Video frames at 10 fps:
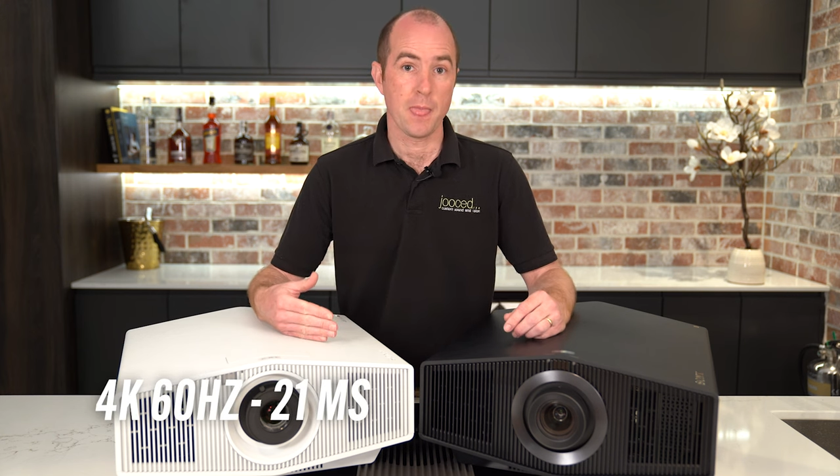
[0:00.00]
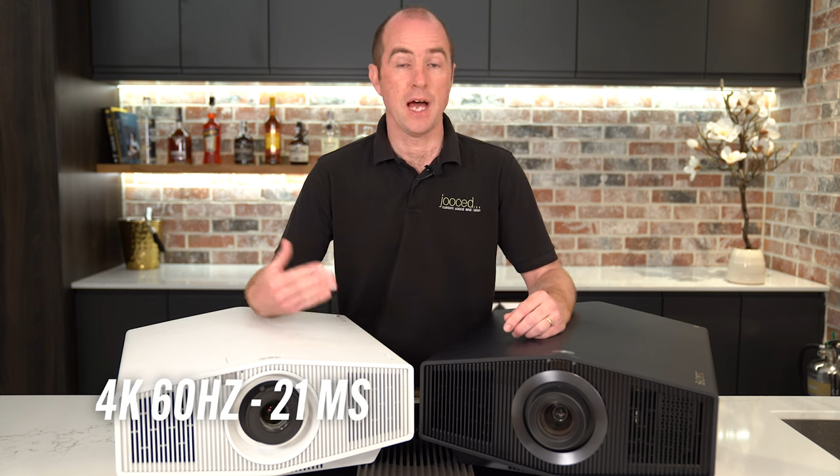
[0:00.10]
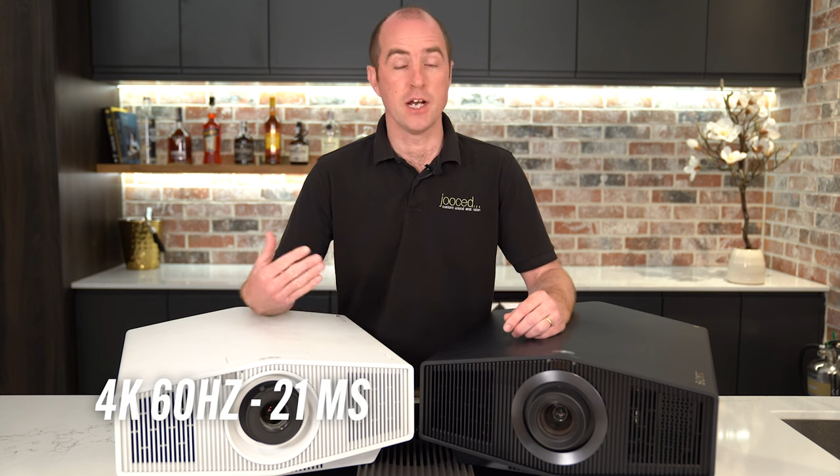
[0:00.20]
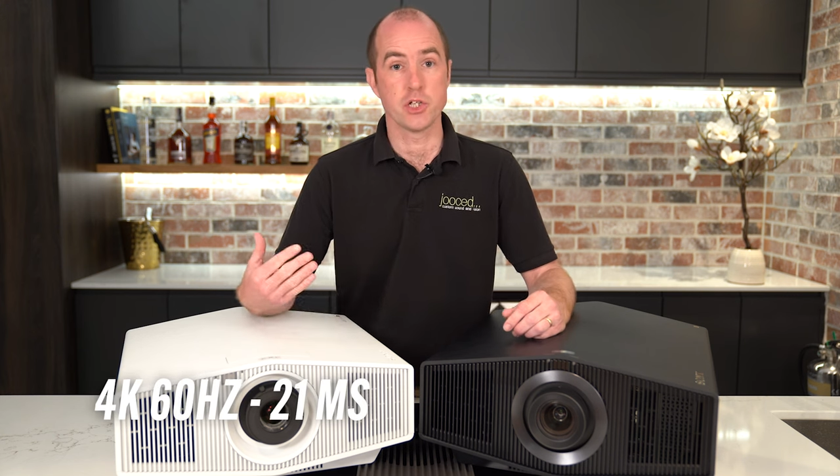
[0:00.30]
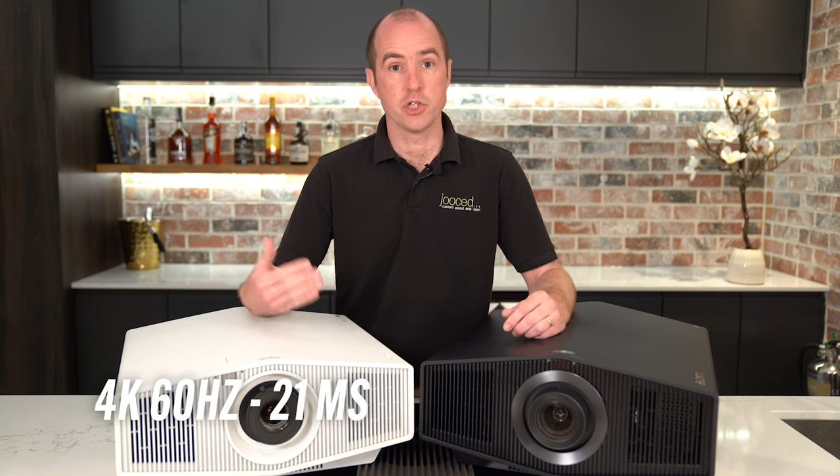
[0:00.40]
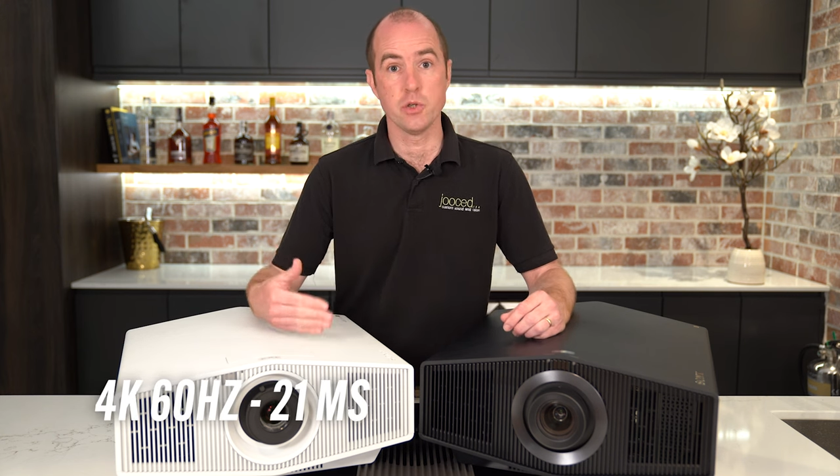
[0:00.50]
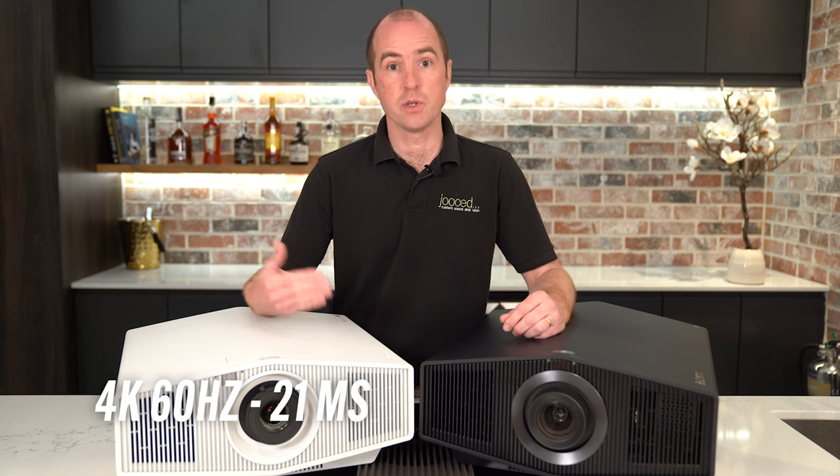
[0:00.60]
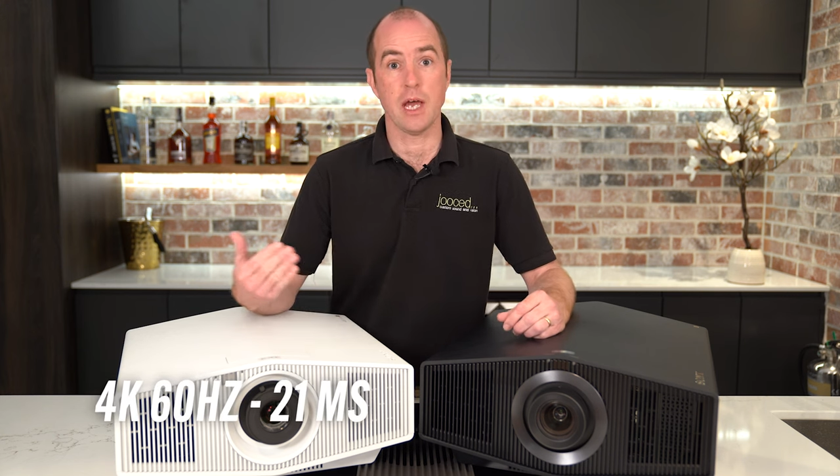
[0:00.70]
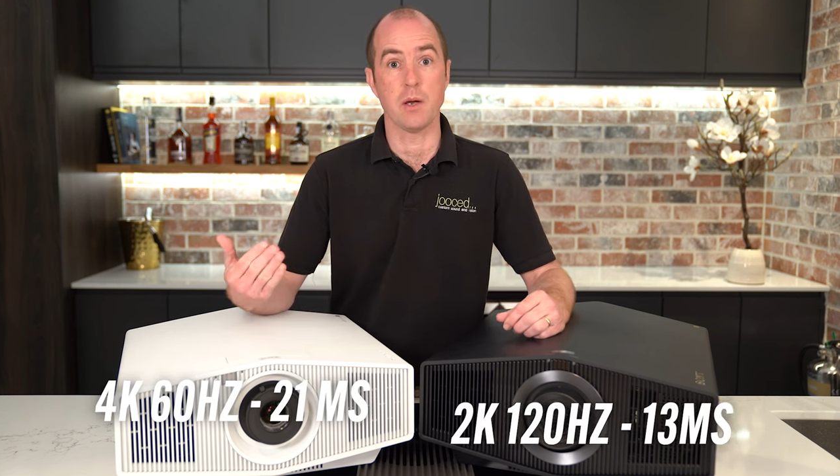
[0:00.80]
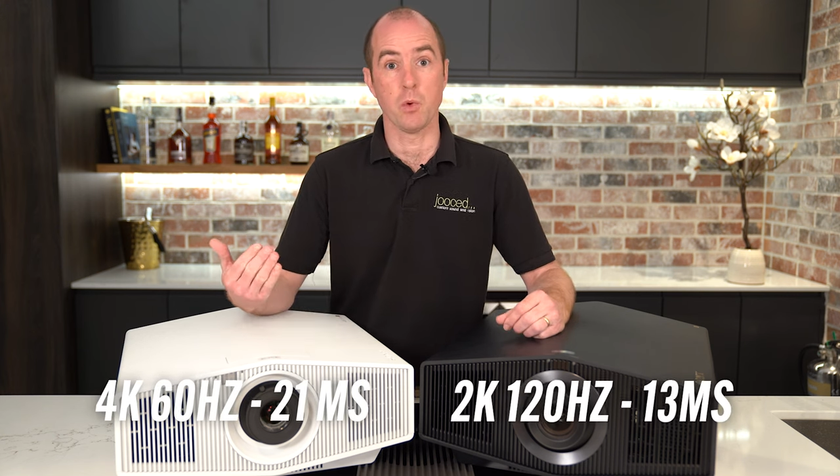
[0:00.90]
and at
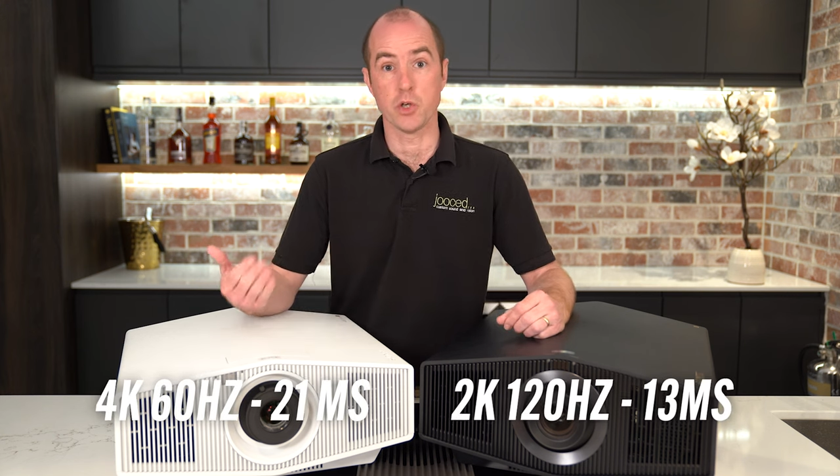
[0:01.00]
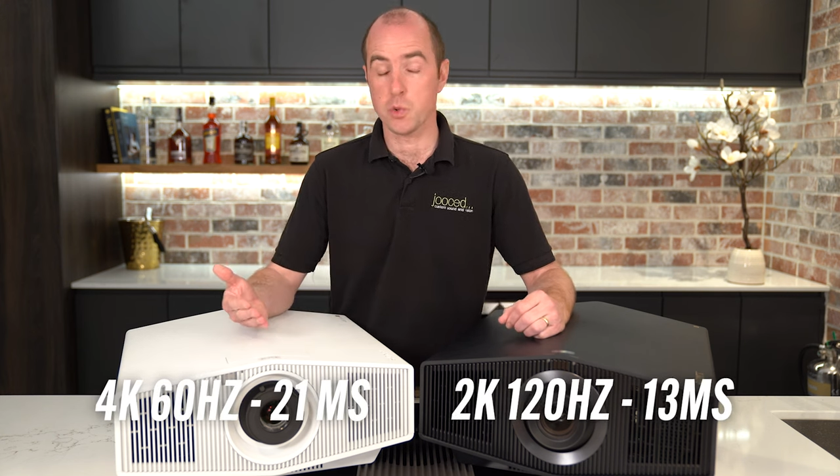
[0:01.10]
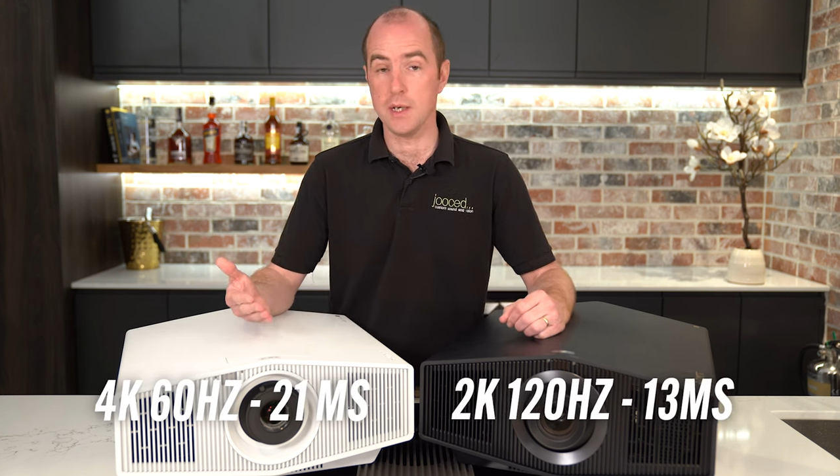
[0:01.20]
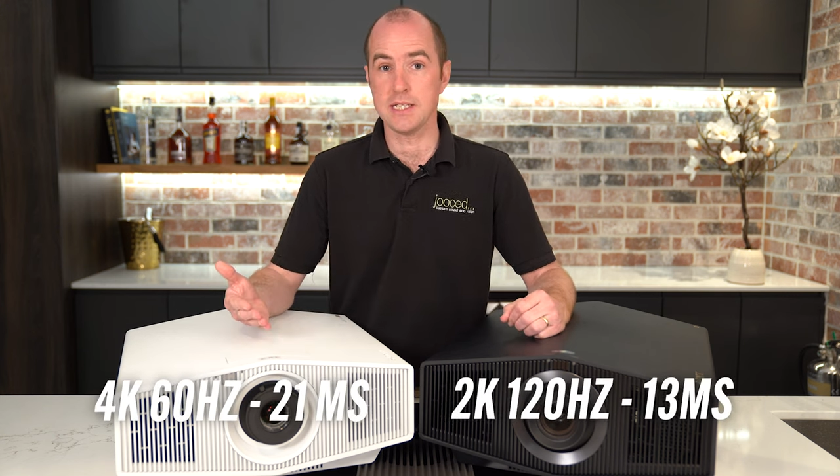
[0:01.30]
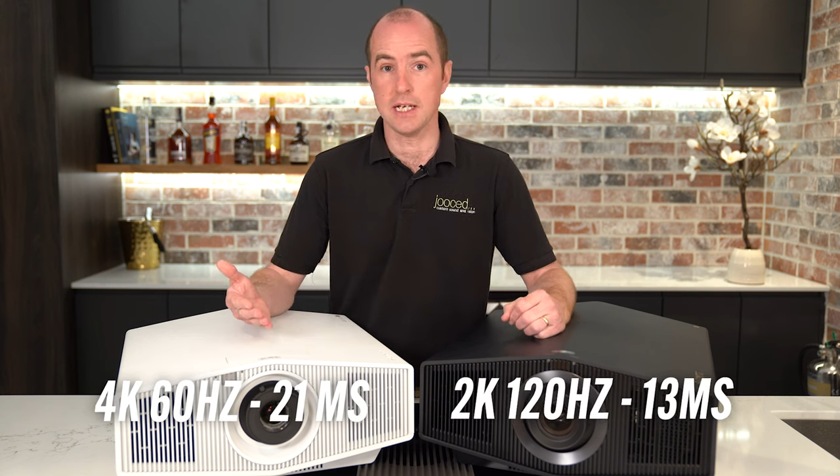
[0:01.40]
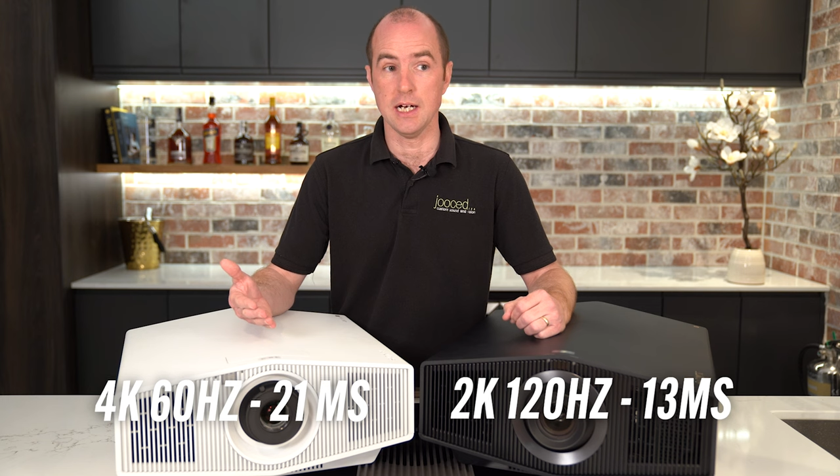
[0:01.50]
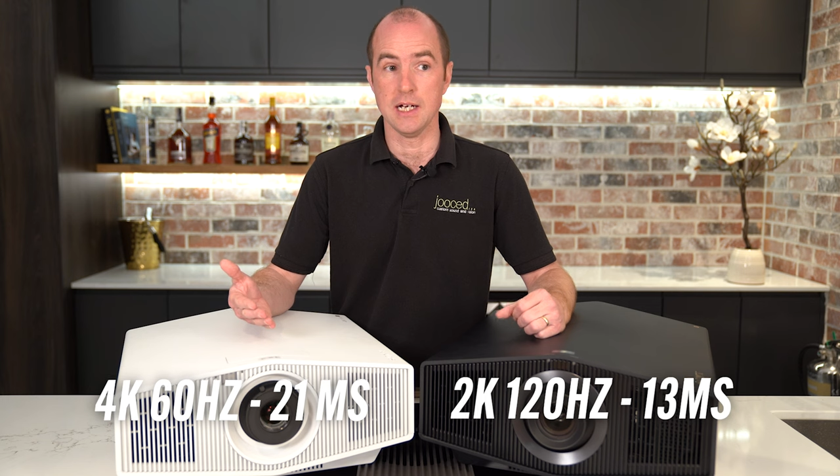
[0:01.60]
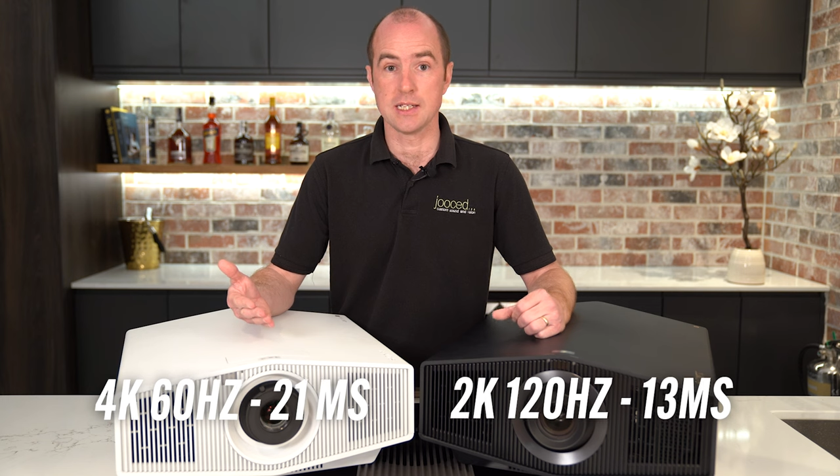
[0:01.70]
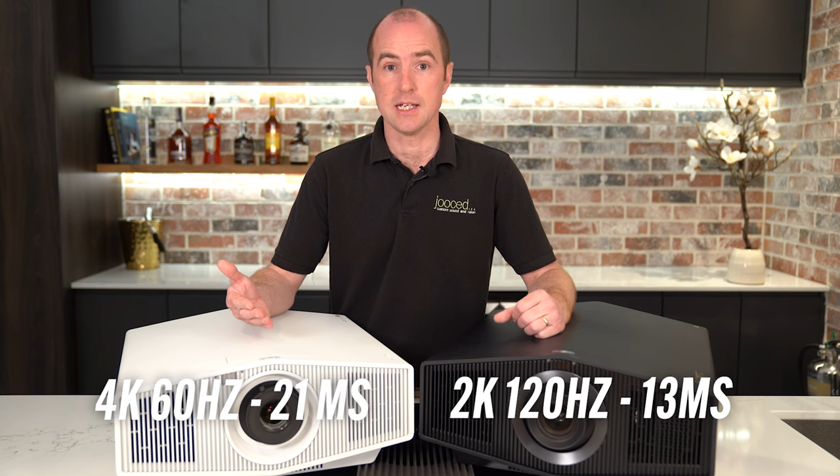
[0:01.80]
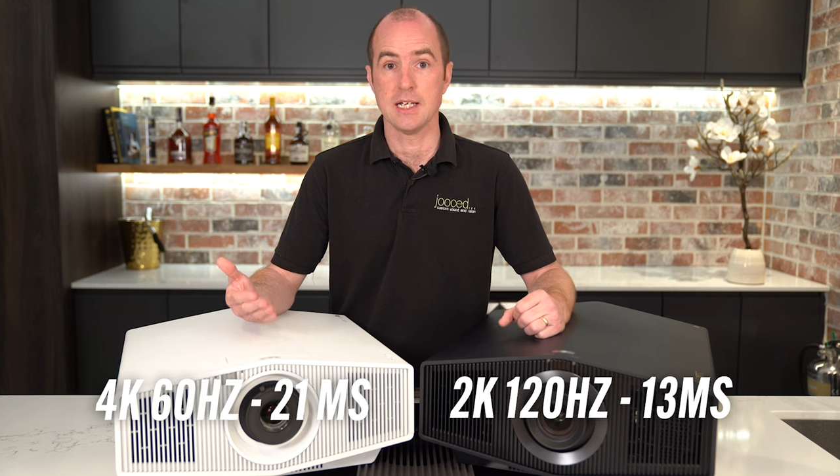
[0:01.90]
2K
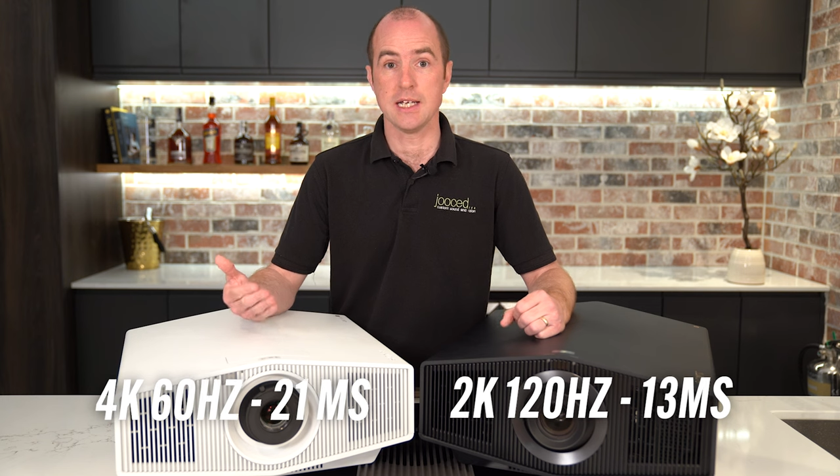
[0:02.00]
120Hz,